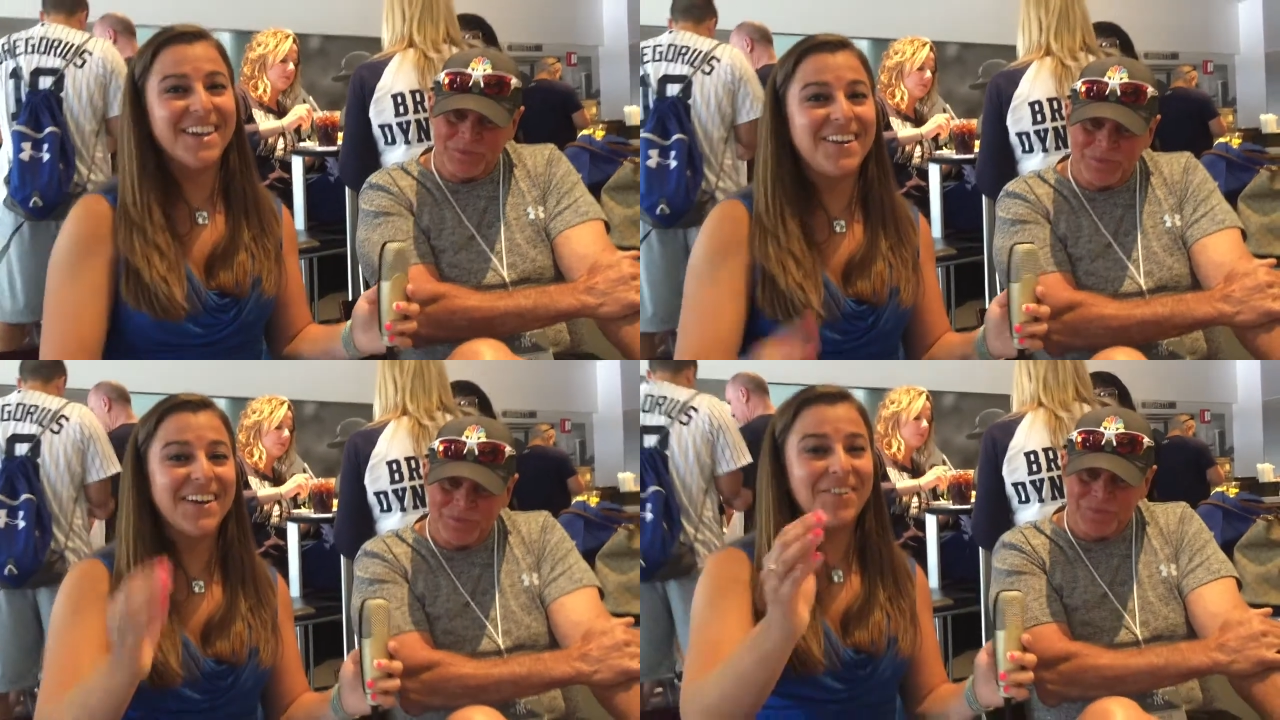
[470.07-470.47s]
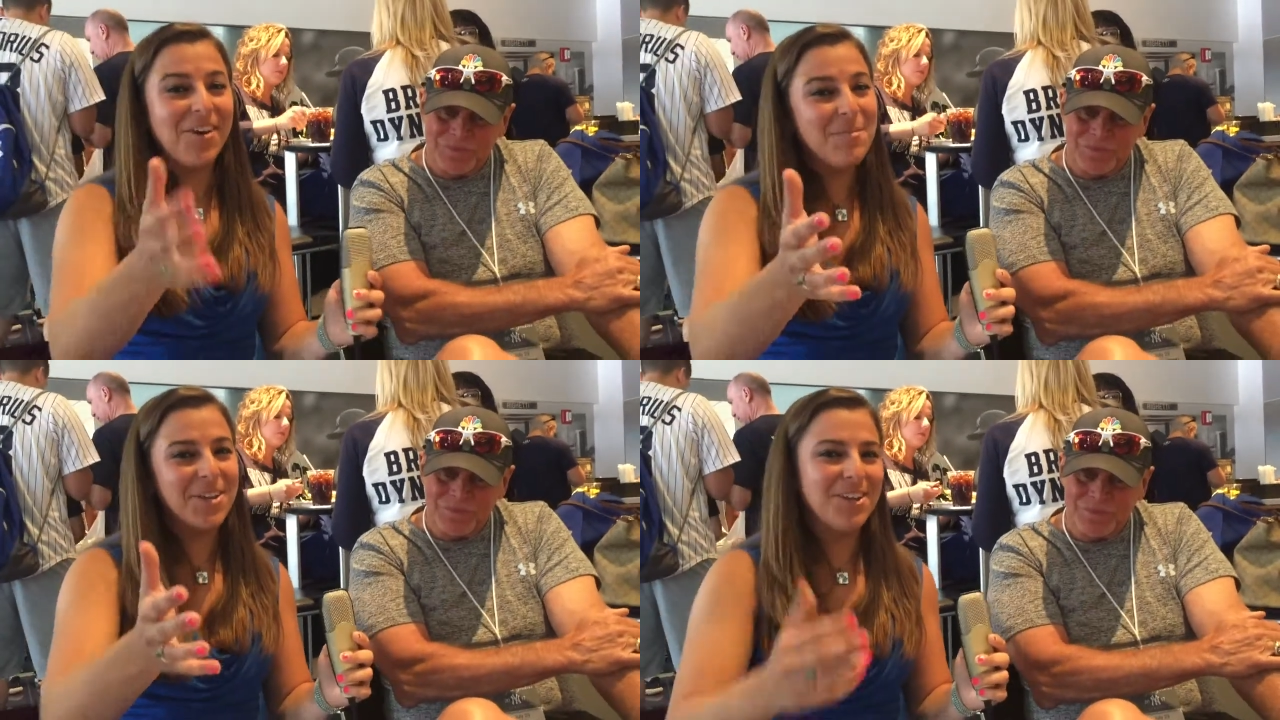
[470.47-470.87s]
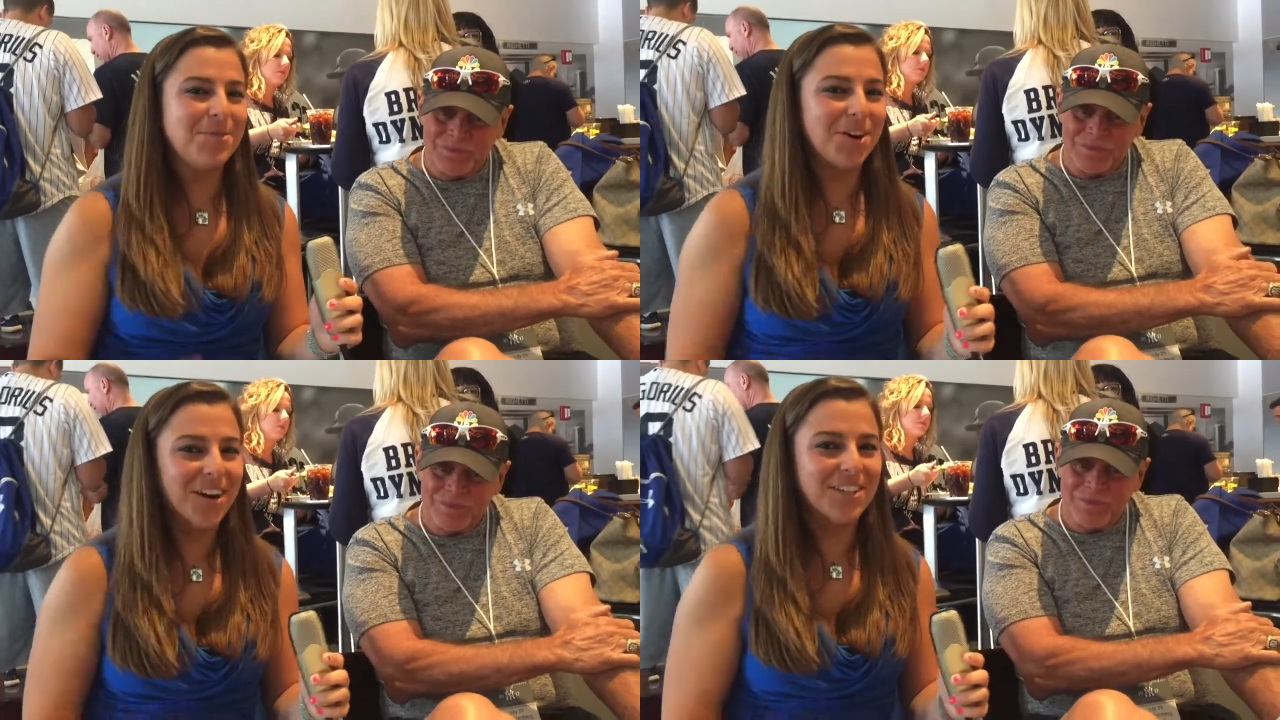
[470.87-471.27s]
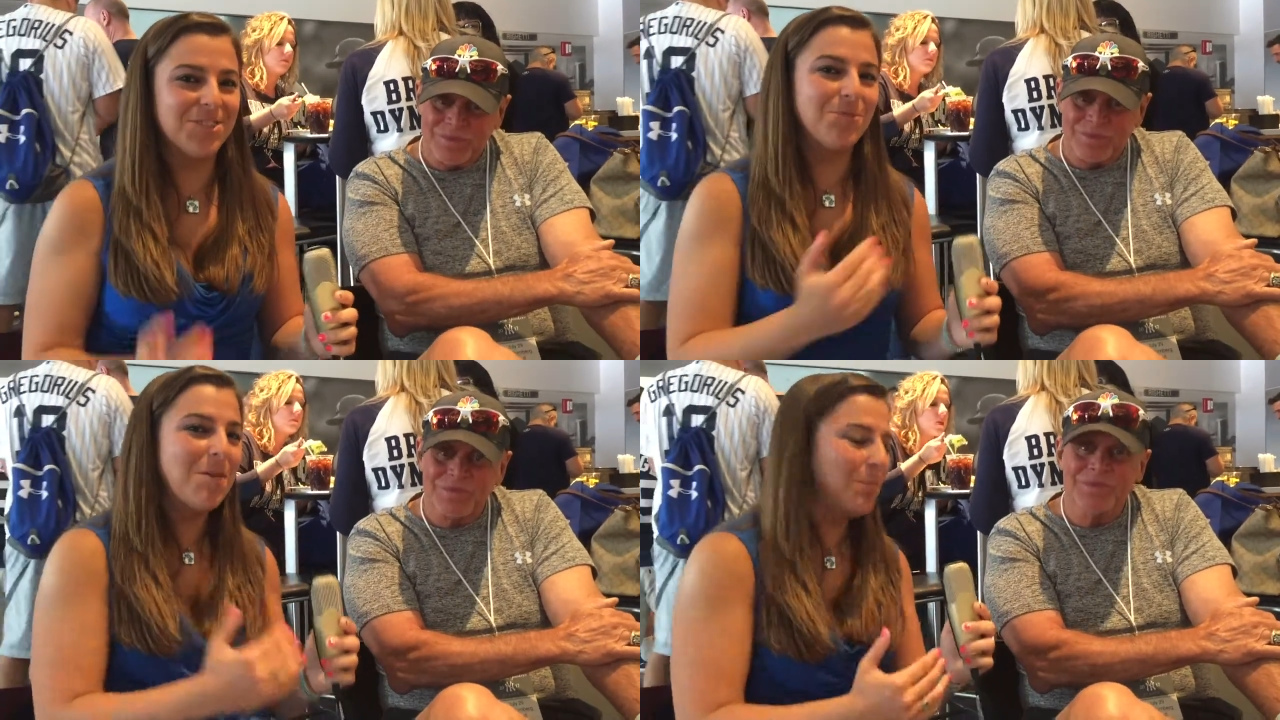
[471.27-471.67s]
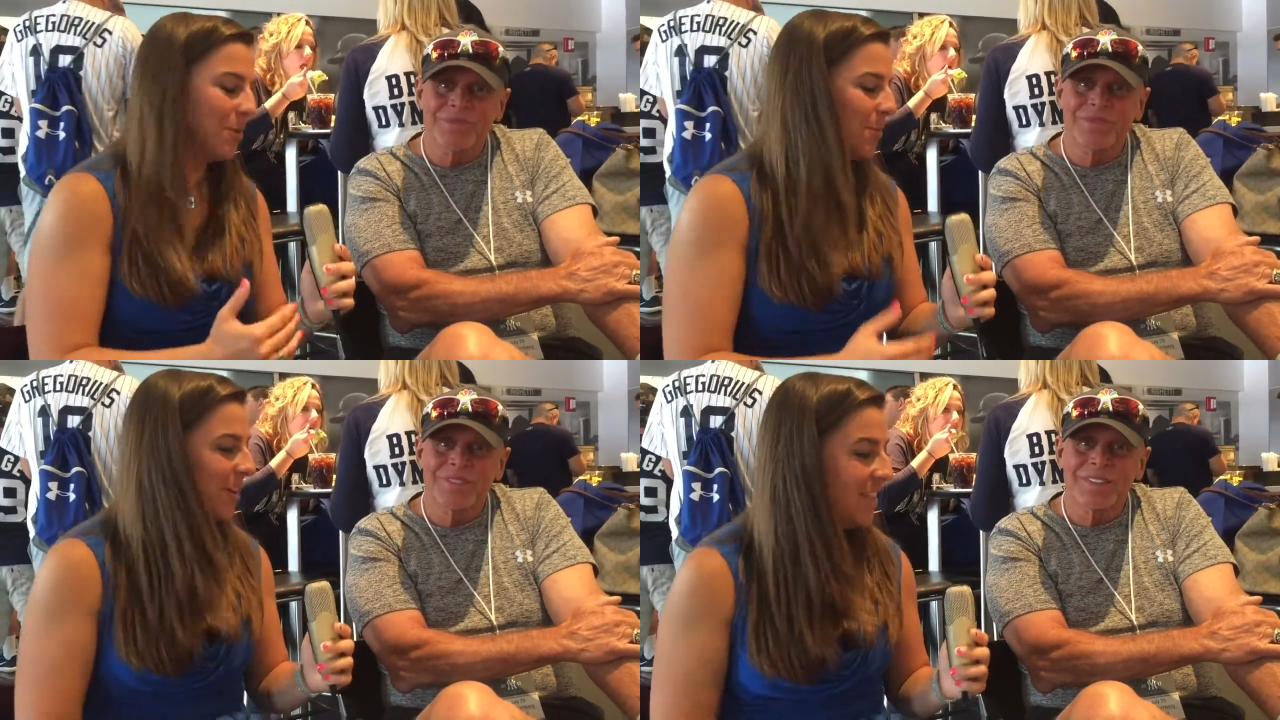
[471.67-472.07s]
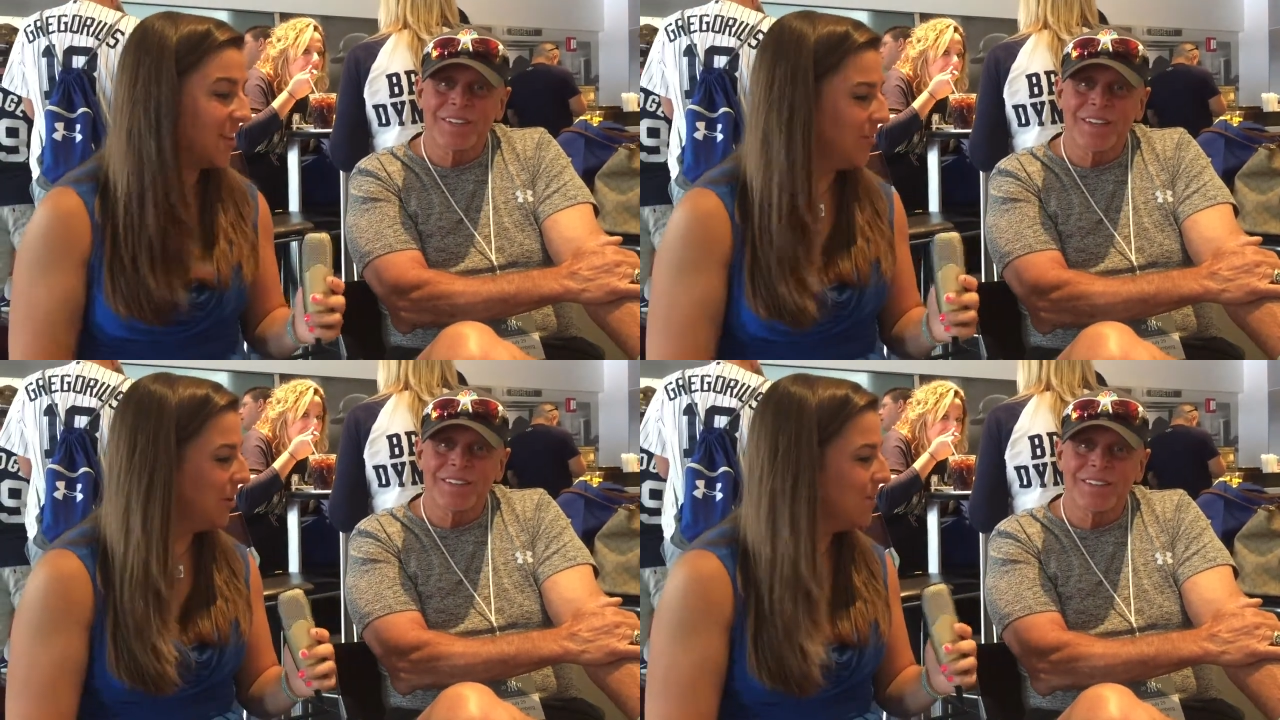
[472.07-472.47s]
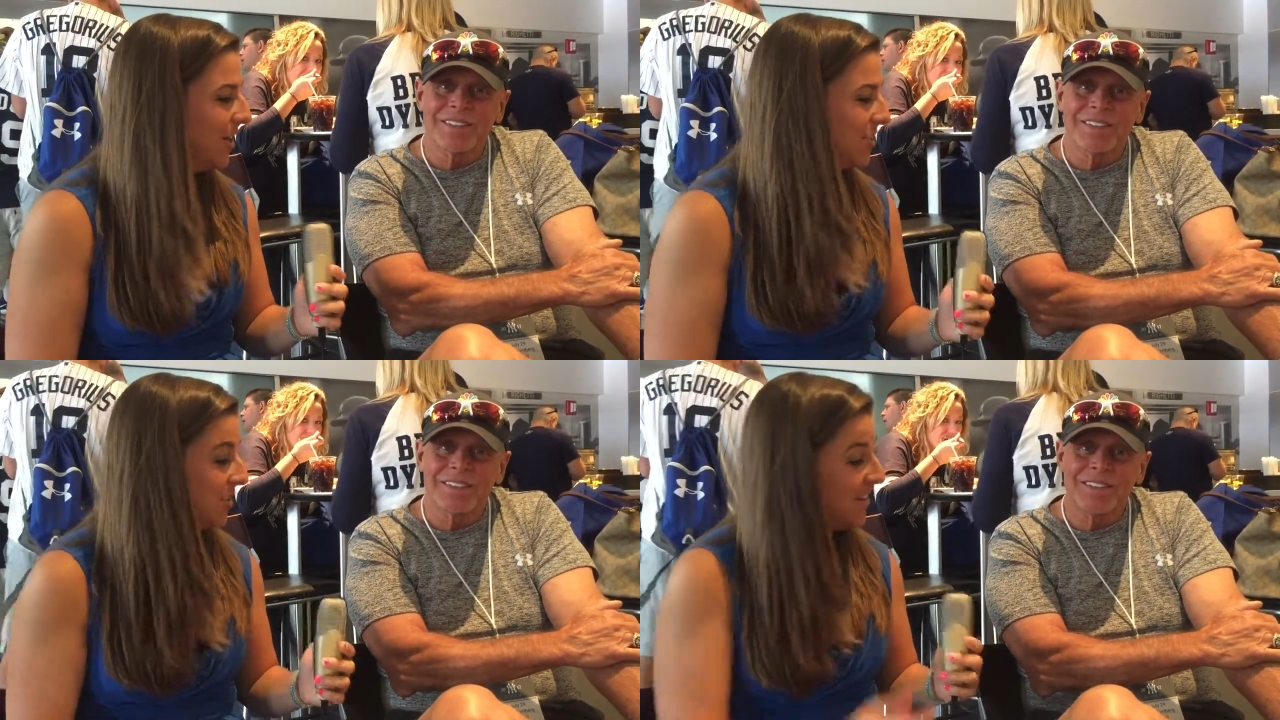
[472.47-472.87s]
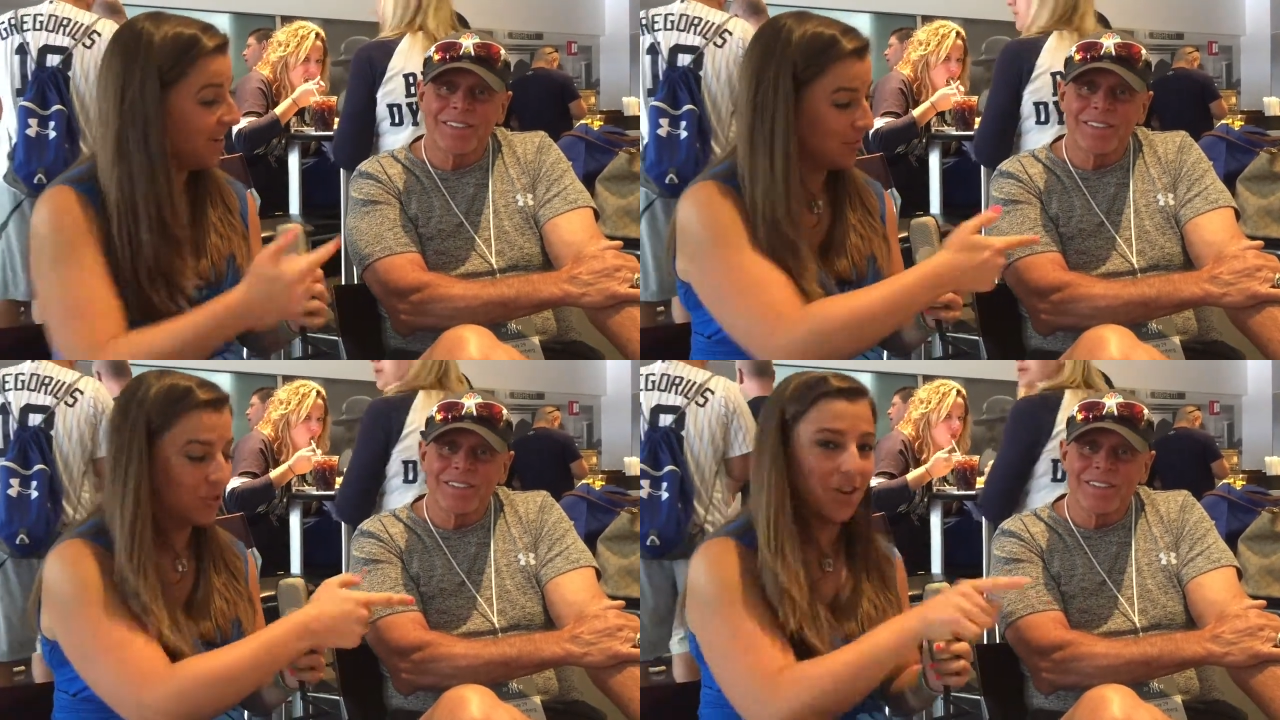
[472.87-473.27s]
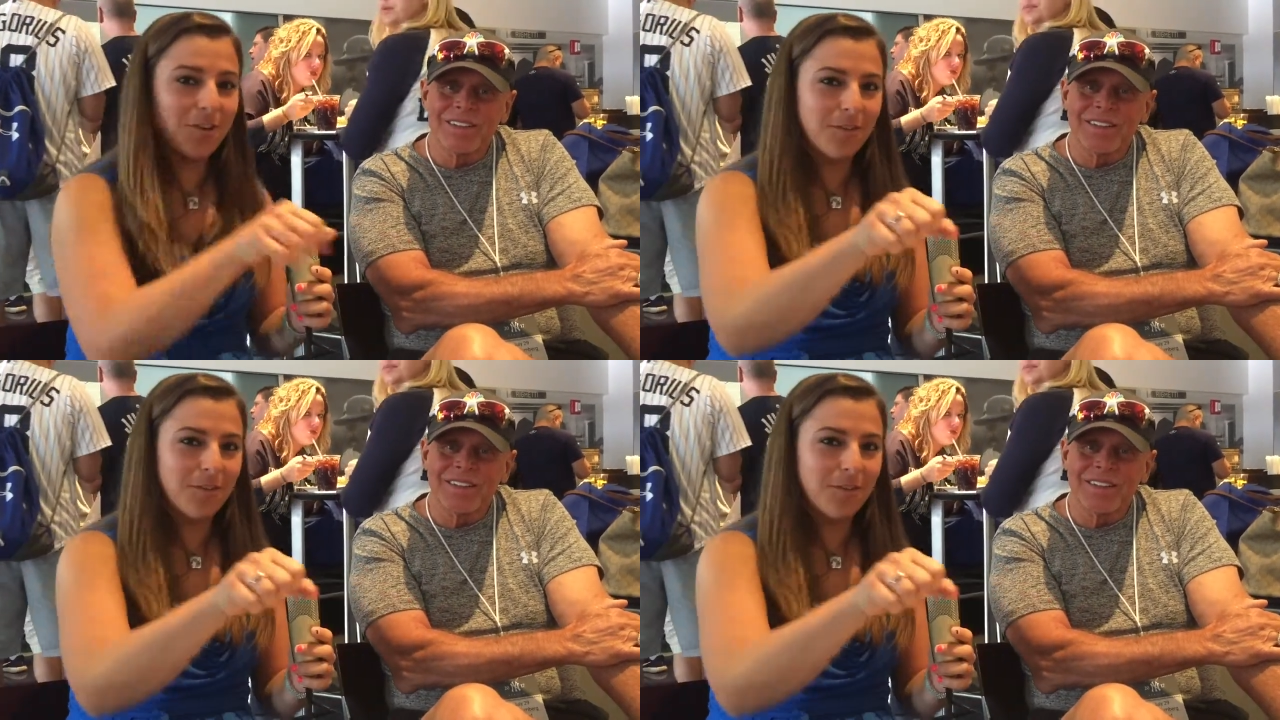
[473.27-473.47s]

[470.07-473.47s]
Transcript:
Speaker 1: All right, well, I'm Danielle McCartan. This is Ron Blomberg. Thank you very much. And show,